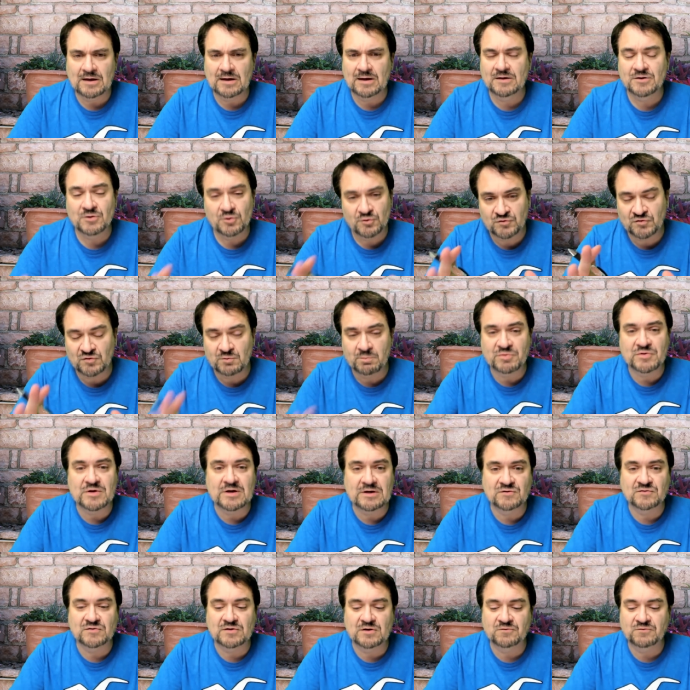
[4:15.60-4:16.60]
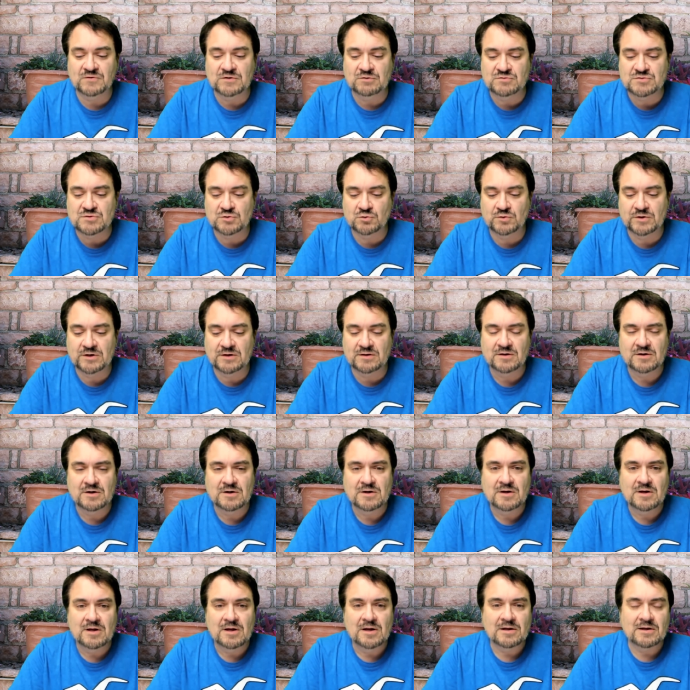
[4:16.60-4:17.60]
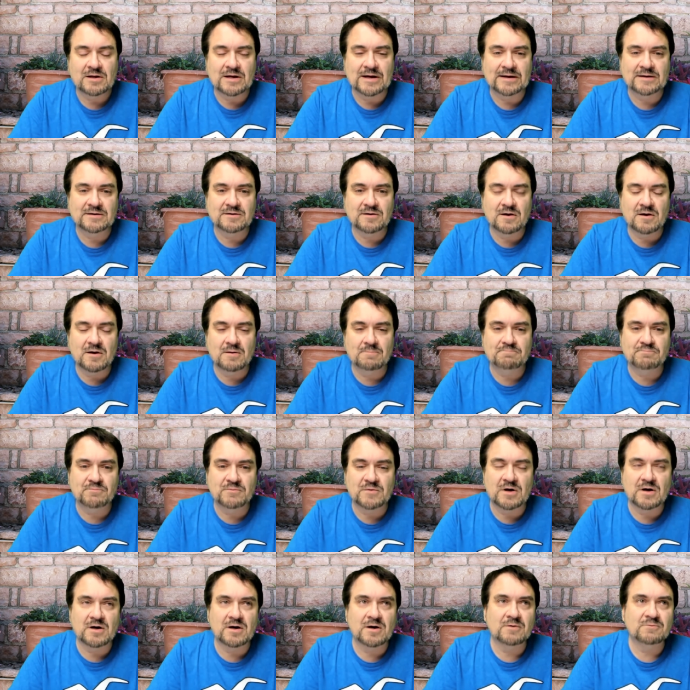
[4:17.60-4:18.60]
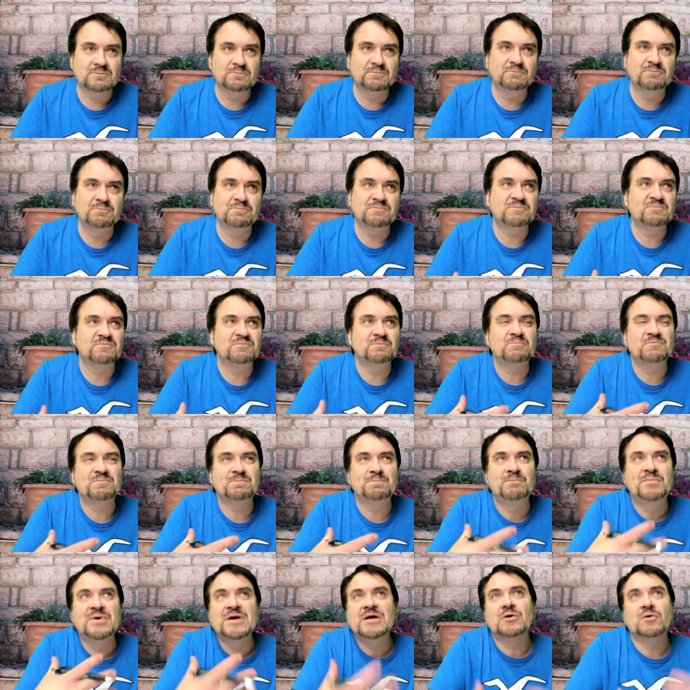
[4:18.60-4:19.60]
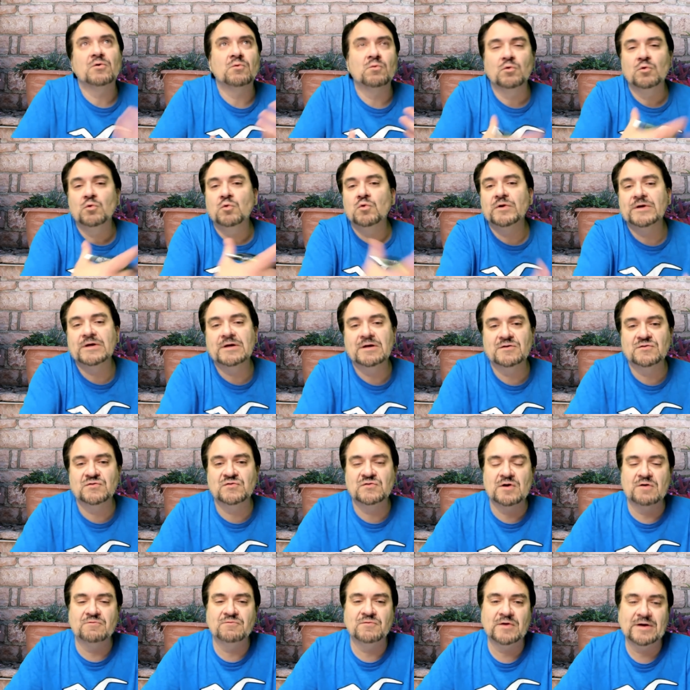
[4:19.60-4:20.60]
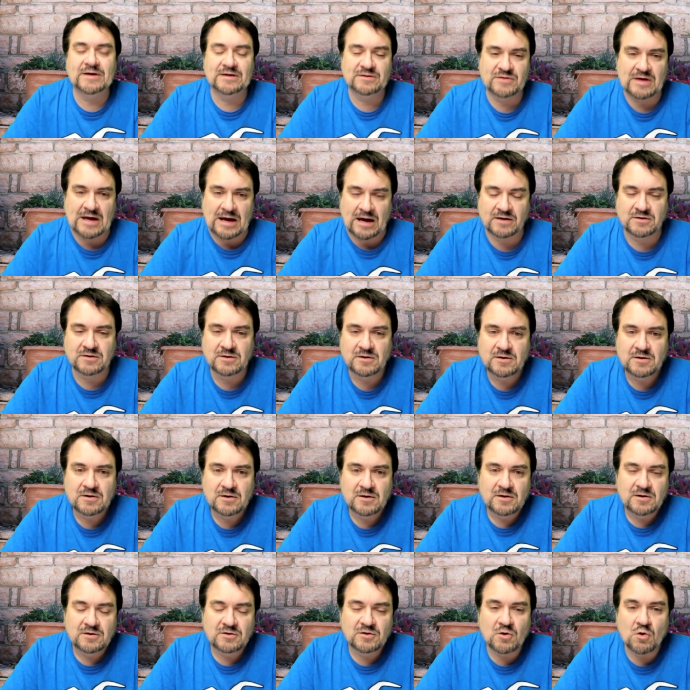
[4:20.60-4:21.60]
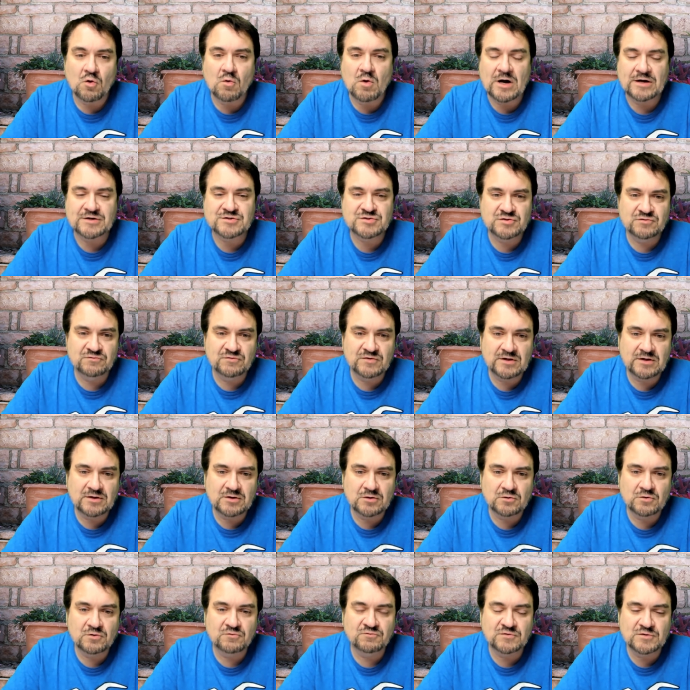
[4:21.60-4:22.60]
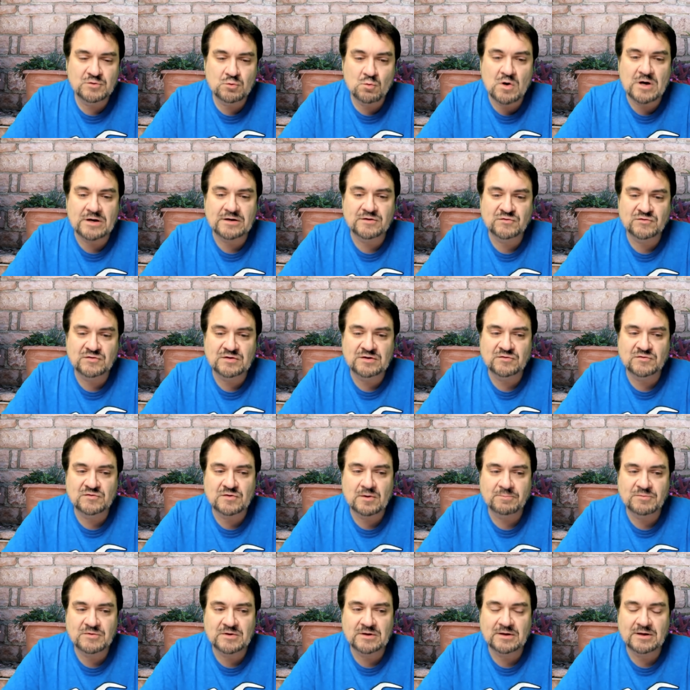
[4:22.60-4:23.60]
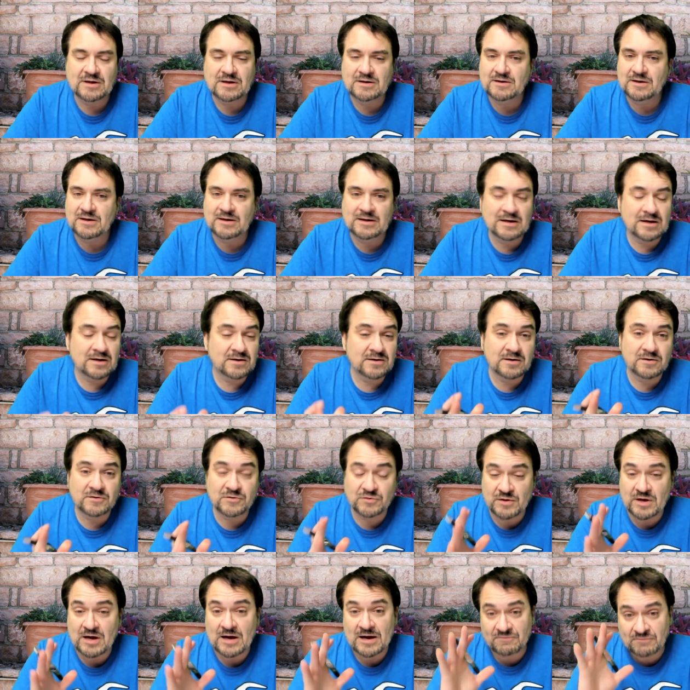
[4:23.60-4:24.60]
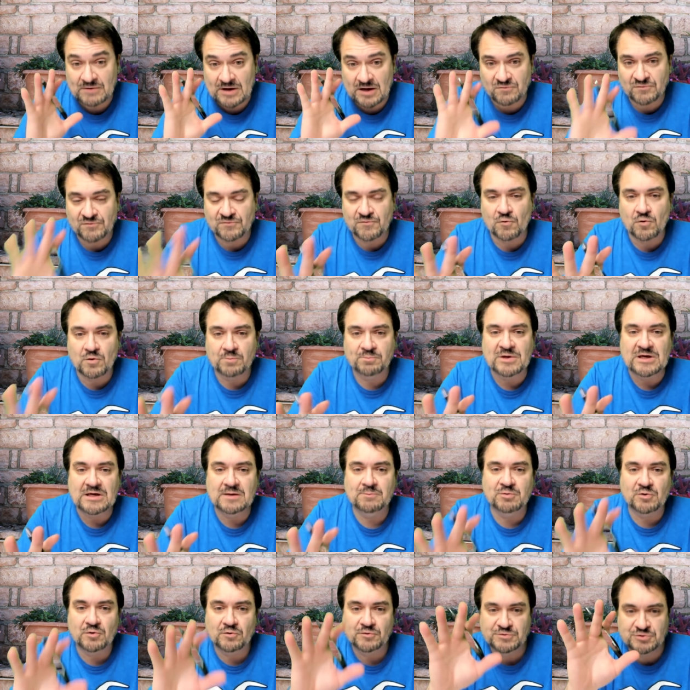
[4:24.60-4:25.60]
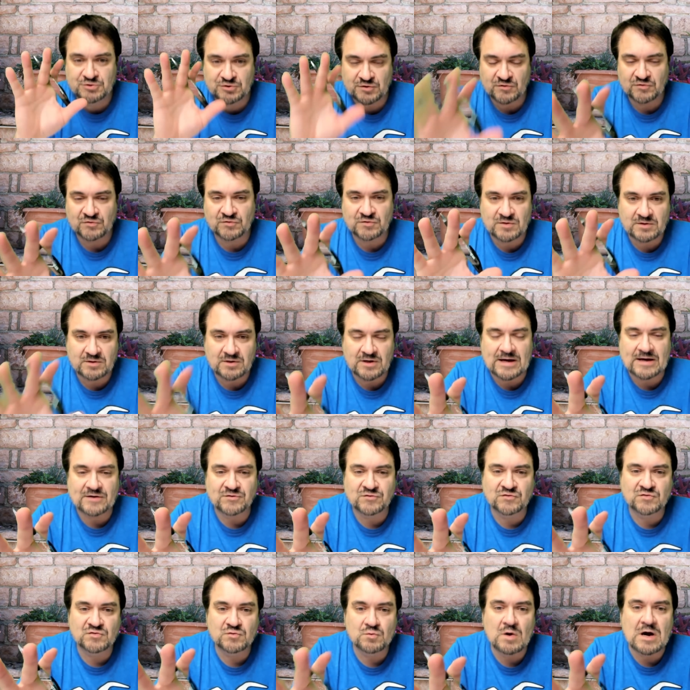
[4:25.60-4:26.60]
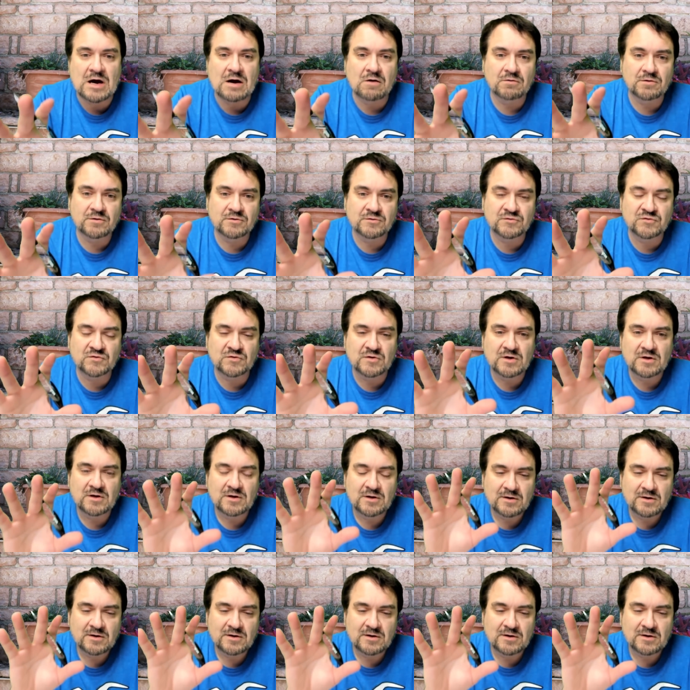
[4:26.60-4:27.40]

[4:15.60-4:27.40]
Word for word: And there's some things that if you do it, like um, uh, bidder ruling and stuff like that go watch the video if you want to see something. And again, I've got four people just in the last two hours